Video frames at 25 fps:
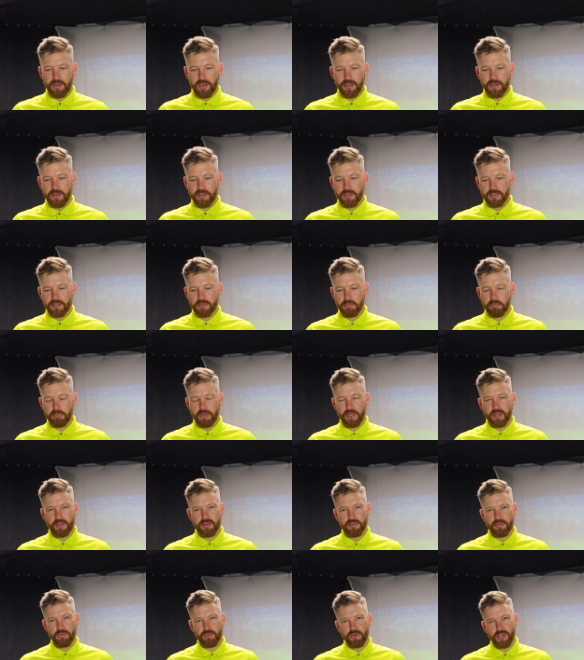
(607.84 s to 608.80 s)
I do,
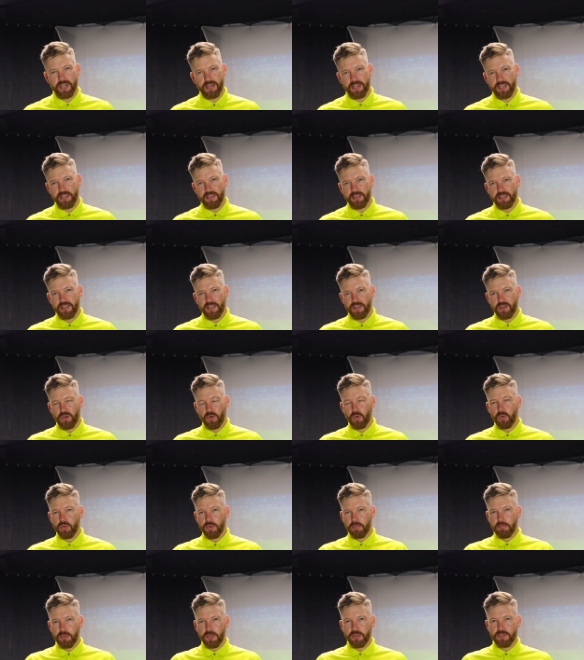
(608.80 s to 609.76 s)
but really all
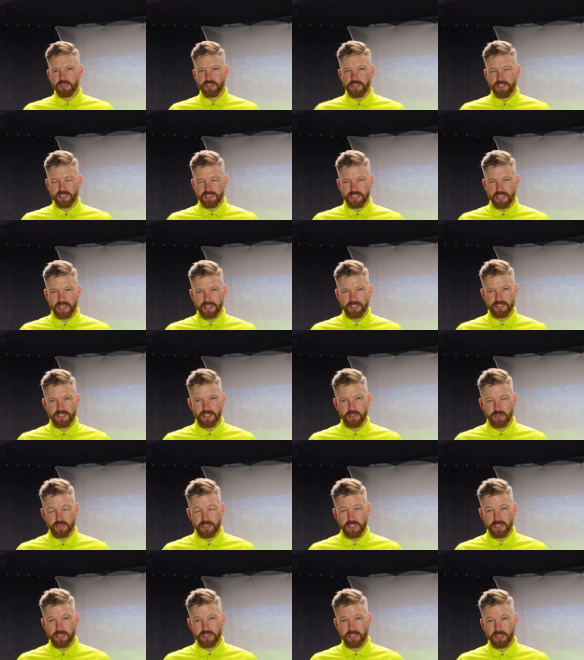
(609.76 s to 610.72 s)
the moves in the stack and tilt
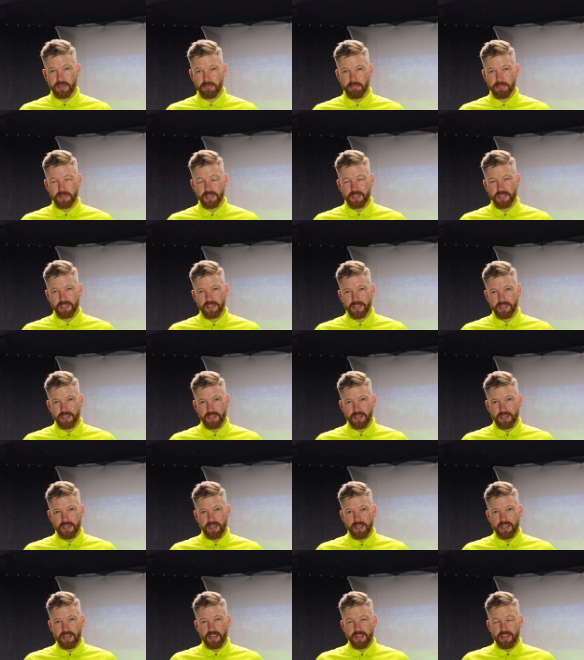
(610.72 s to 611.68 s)
system
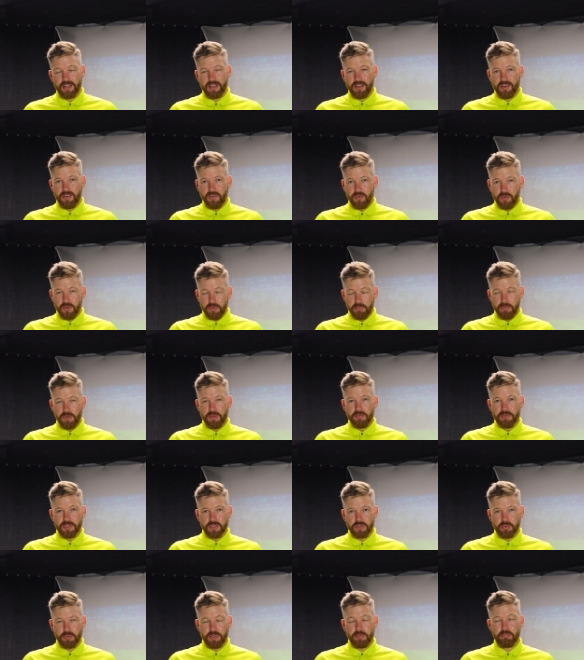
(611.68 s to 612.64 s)
all the
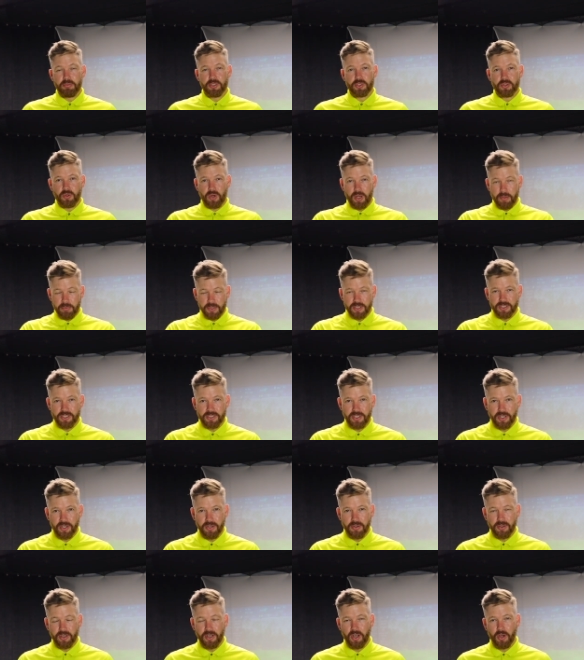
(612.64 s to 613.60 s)
movements we prescribe you to
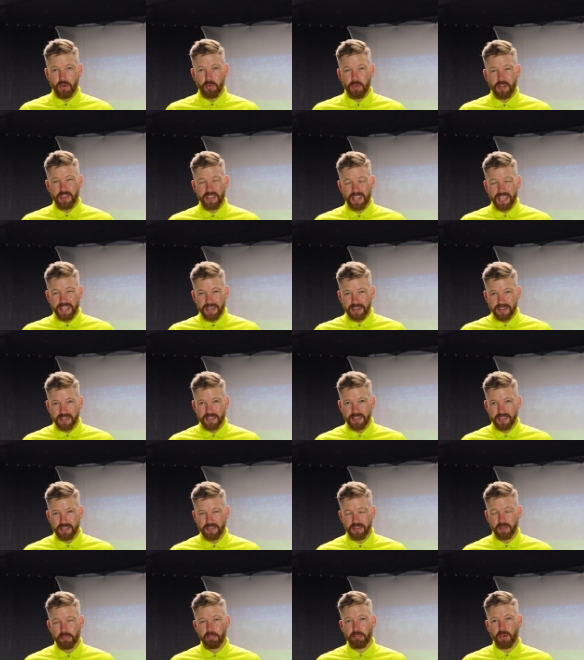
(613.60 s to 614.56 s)
do are within
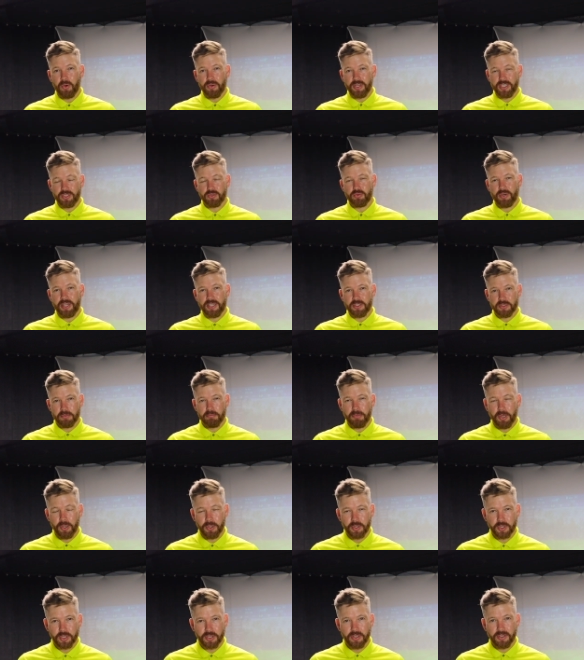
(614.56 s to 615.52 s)
the body's range of
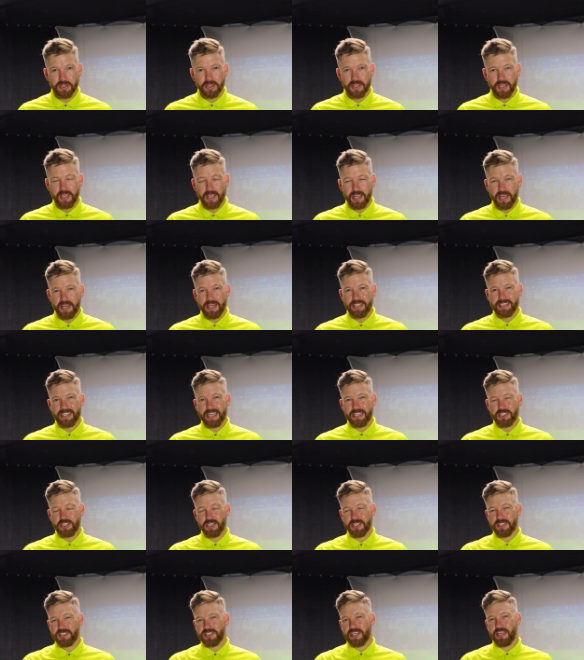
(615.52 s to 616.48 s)
motion and it's
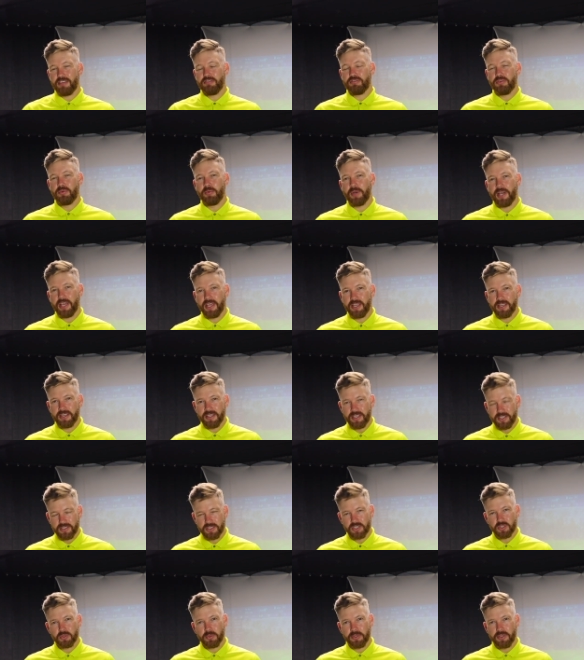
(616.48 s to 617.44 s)
actually a safer way
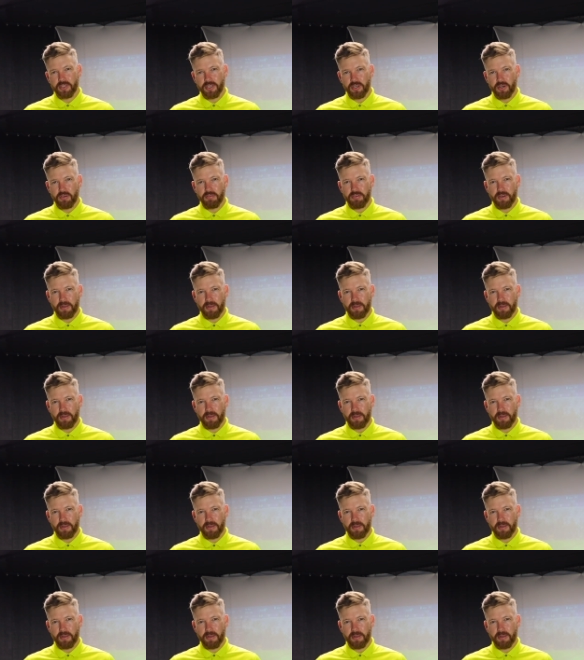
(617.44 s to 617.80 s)
to swing the golf